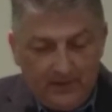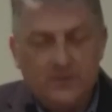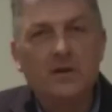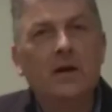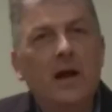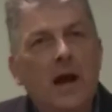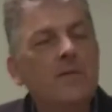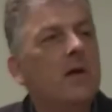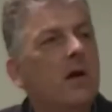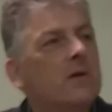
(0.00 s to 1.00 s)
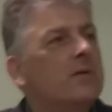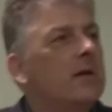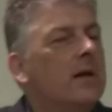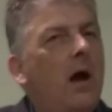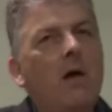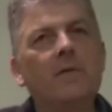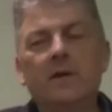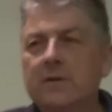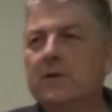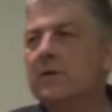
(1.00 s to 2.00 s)
His everlasting
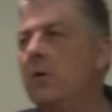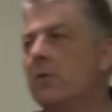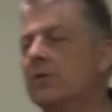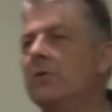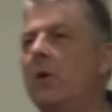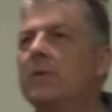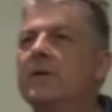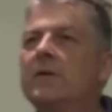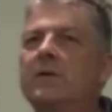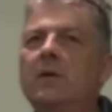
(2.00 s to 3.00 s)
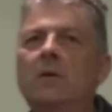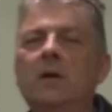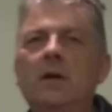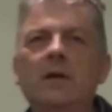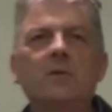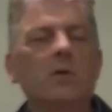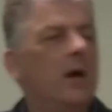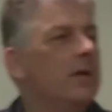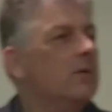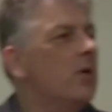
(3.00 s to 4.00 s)
covenant has not stopped. He's still, it's
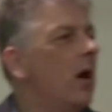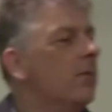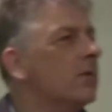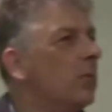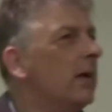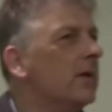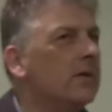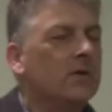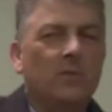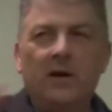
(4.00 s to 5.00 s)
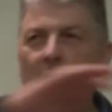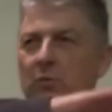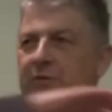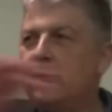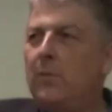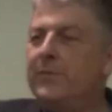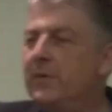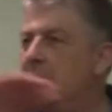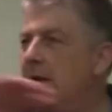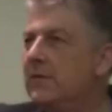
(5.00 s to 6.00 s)
not like the Jehovah's Witnesses where it all
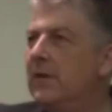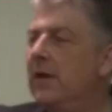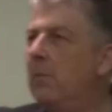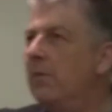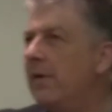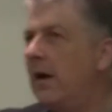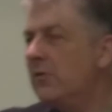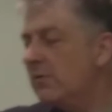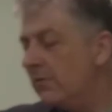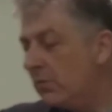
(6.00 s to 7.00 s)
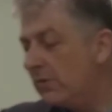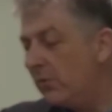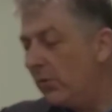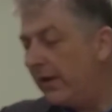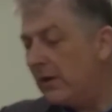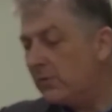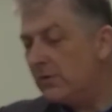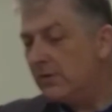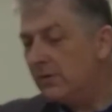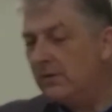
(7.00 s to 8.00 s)
stops when you get to the number of
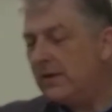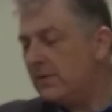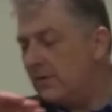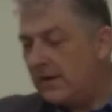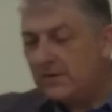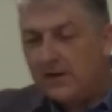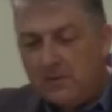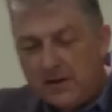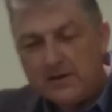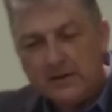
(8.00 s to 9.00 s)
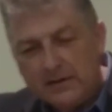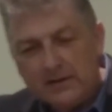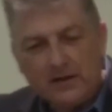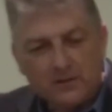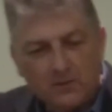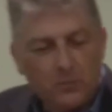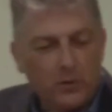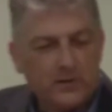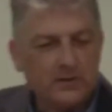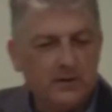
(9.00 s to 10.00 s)
144,000. That's, that's the limit, cutoff
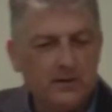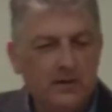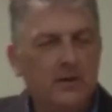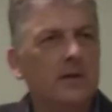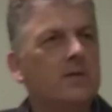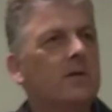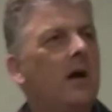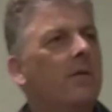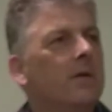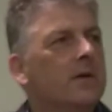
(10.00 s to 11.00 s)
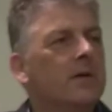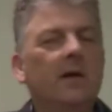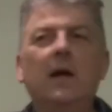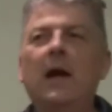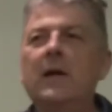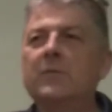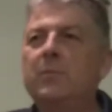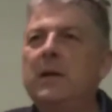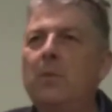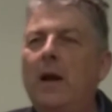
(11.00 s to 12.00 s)
point. This covenant has
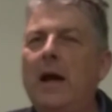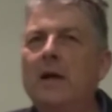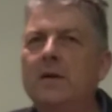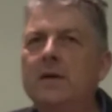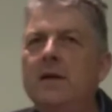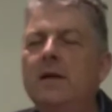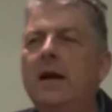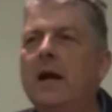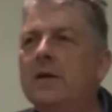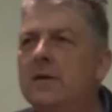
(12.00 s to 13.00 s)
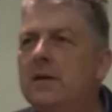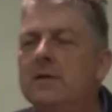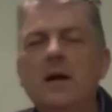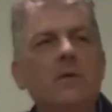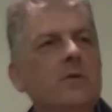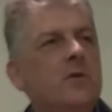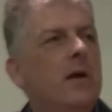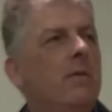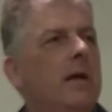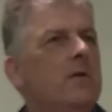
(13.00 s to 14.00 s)
people added in and added in down the
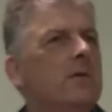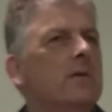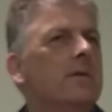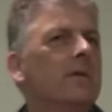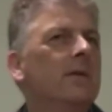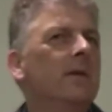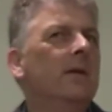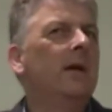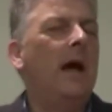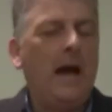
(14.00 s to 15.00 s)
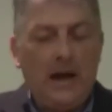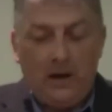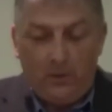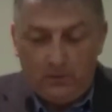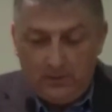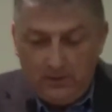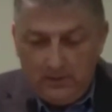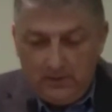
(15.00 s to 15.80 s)
generations. How?